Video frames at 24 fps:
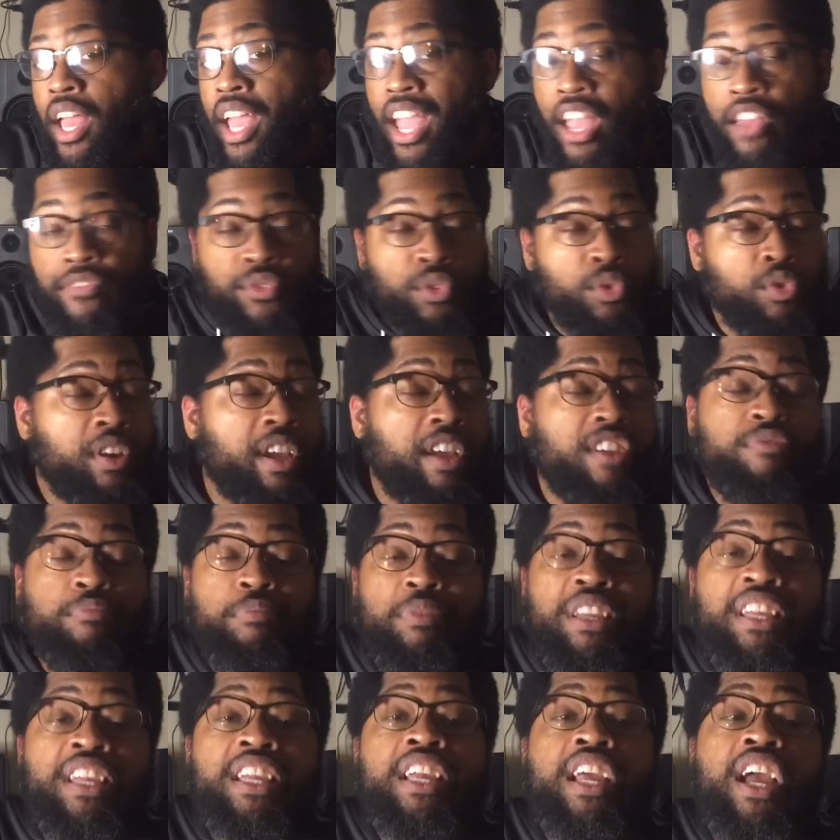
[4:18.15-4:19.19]
If you give
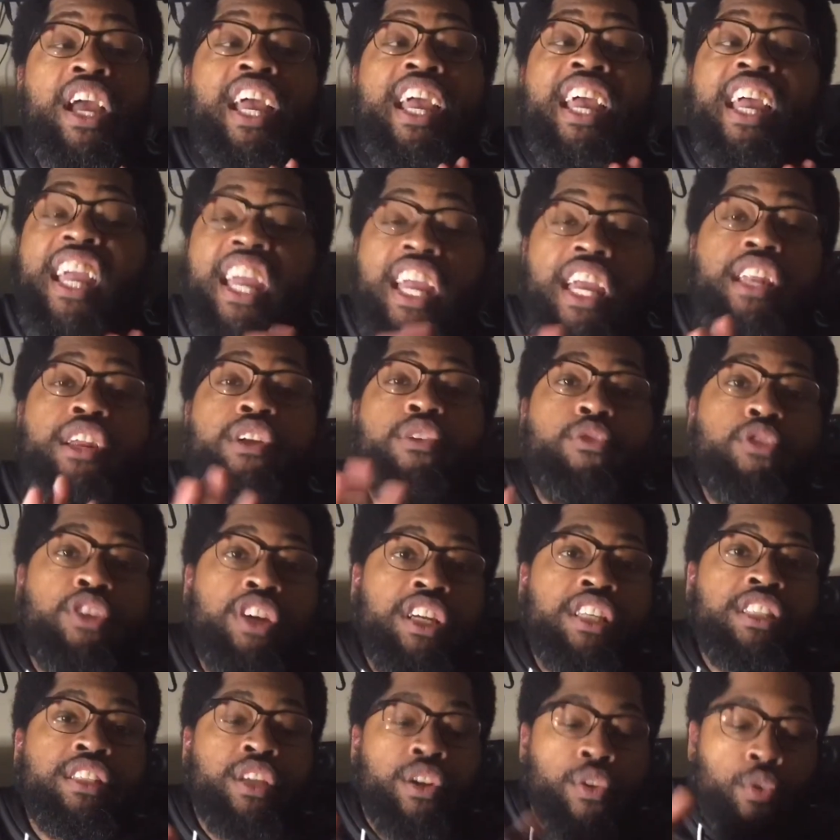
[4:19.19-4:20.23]
me any
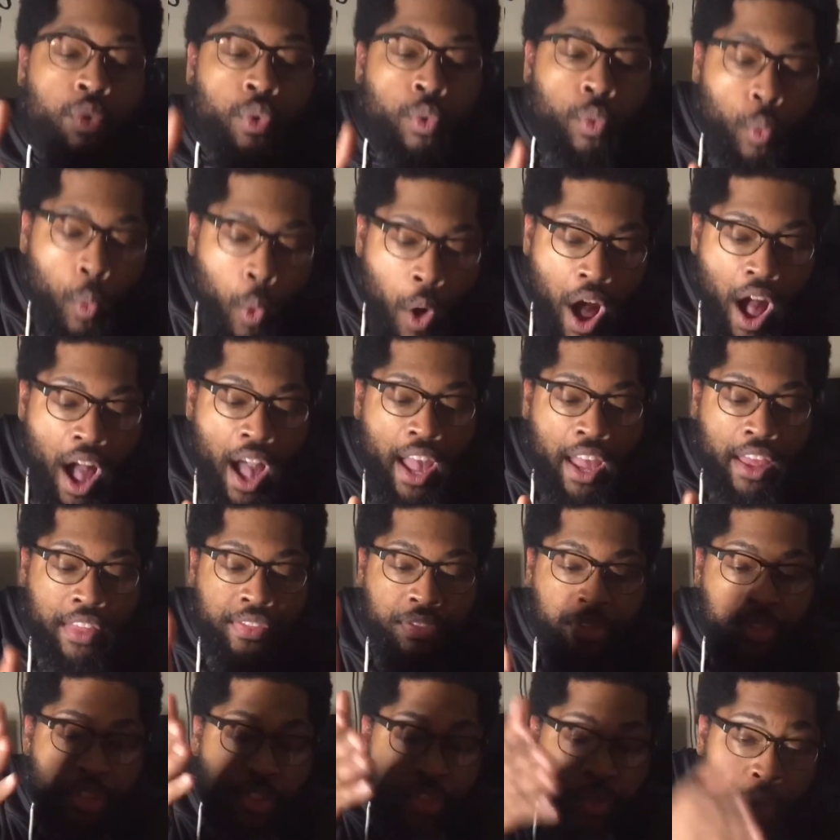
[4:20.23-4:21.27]
reason why
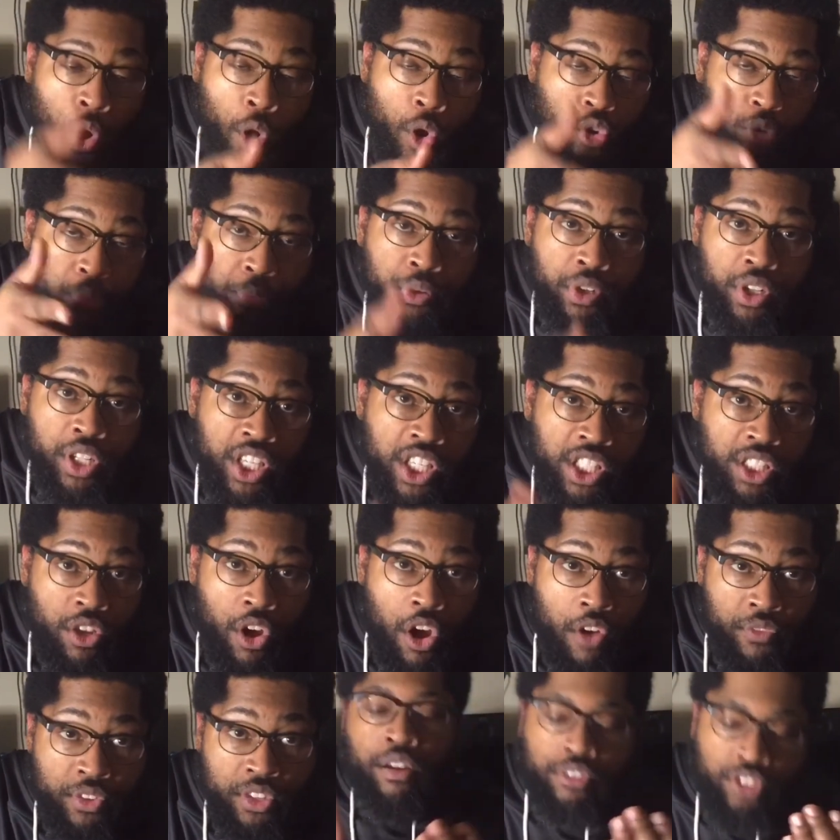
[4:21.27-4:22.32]
those police
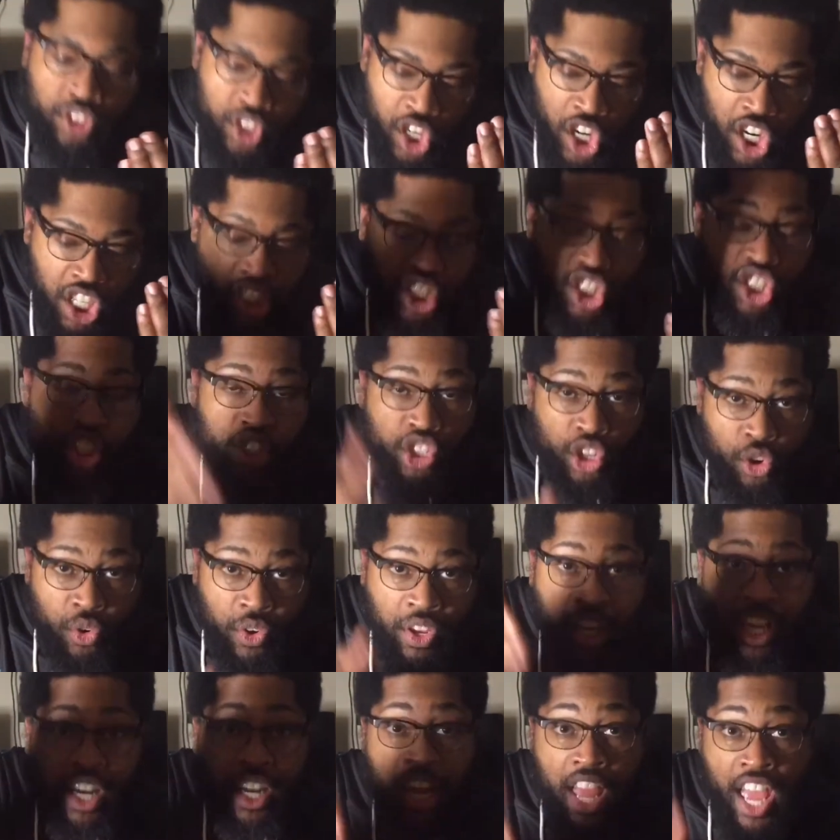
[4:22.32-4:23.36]
officers, judge,
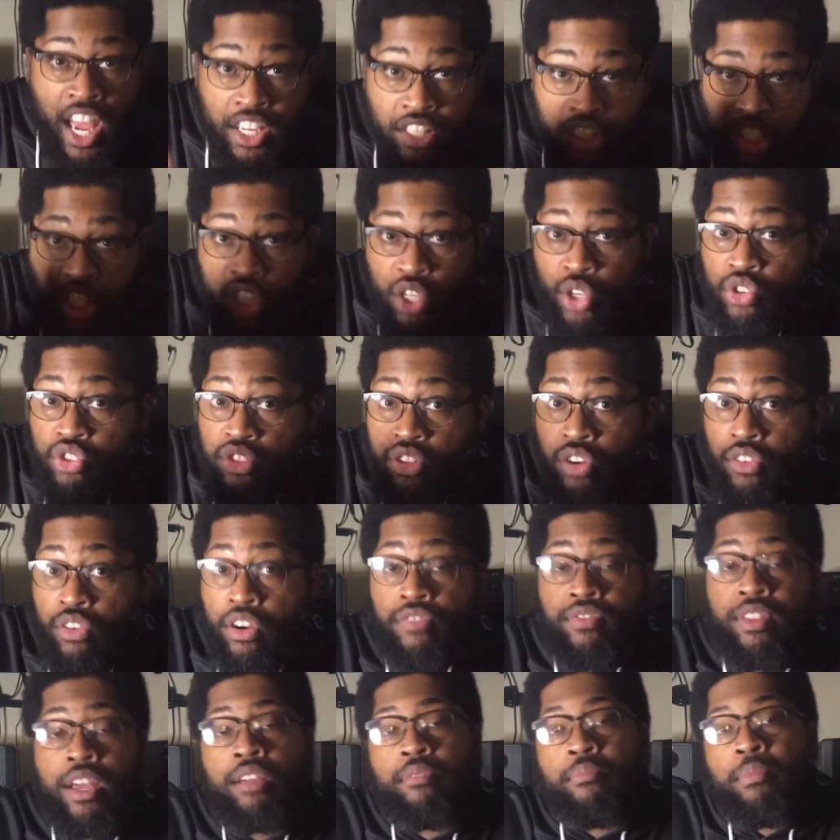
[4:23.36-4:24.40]
jury, and executioner
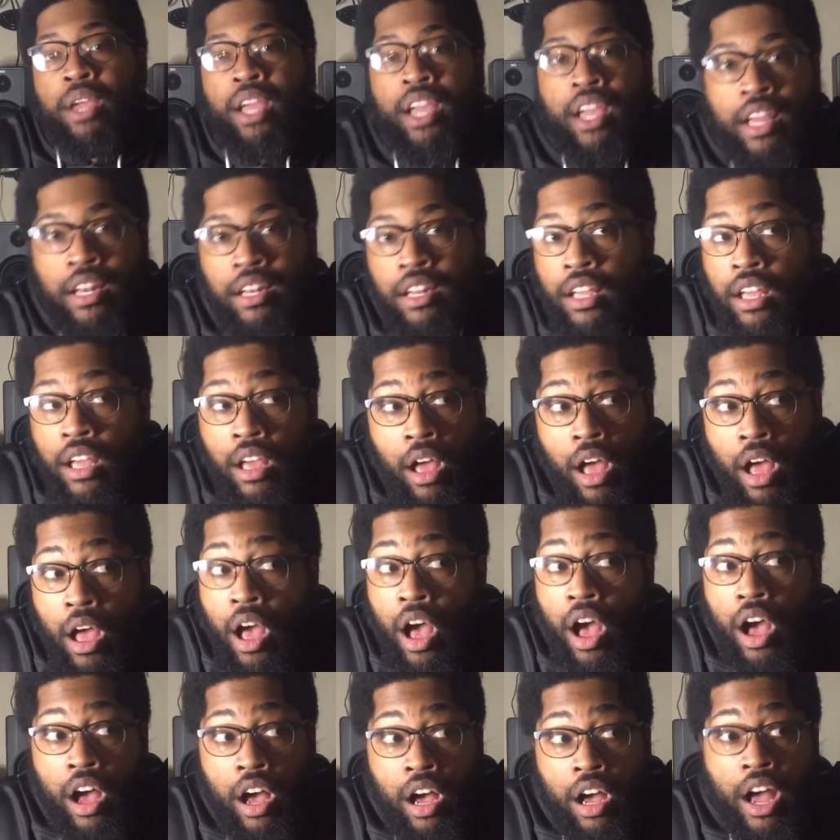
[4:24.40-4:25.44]
of that man,
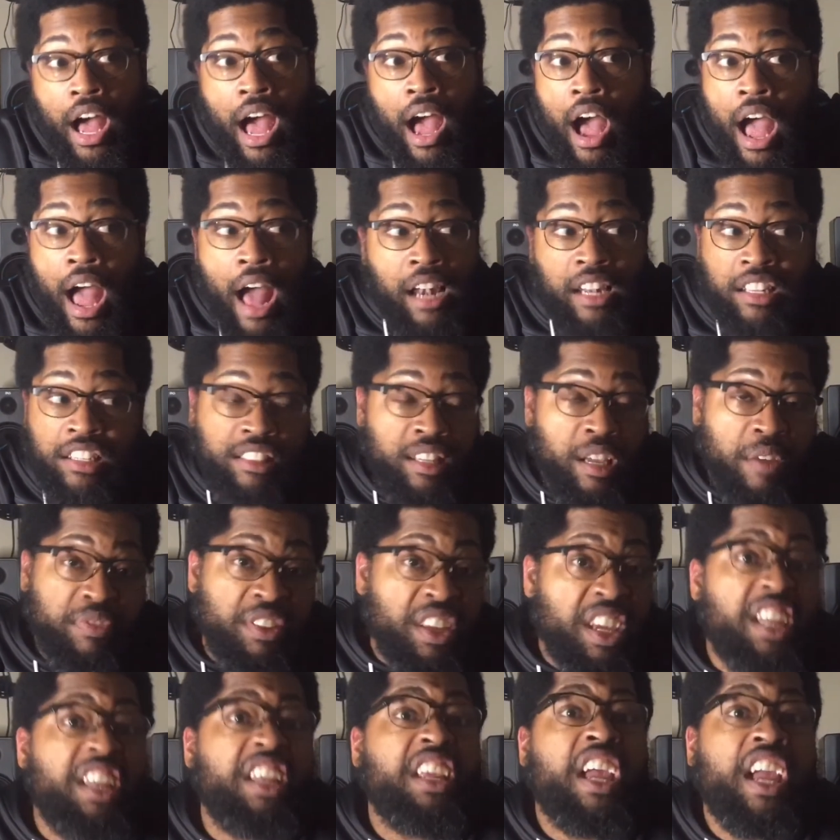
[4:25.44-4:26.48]
I'll
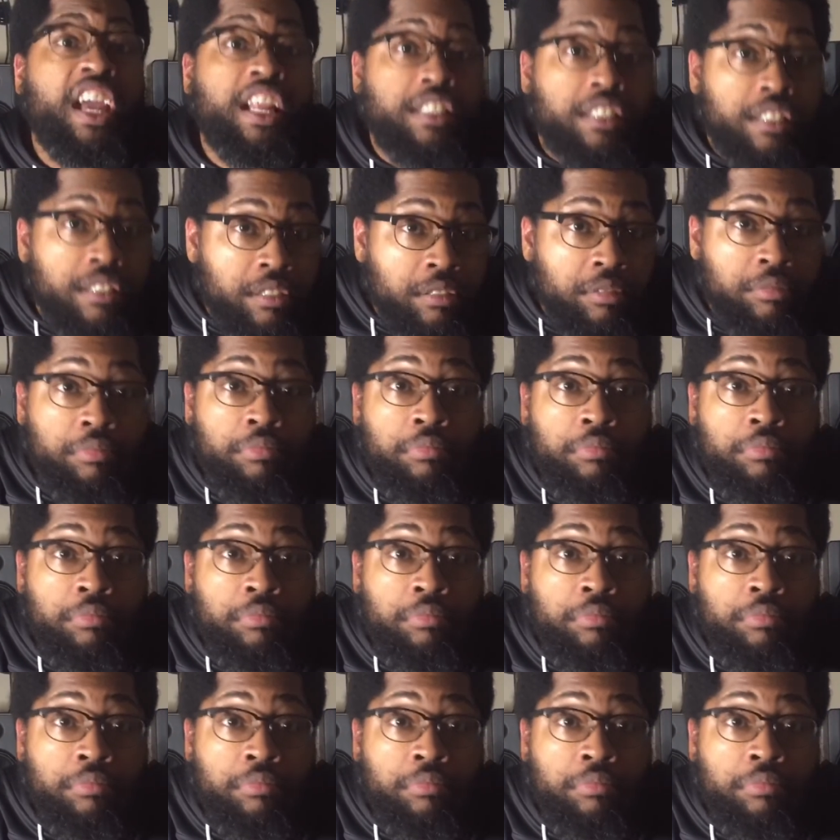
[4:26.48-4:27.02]
accept any answer.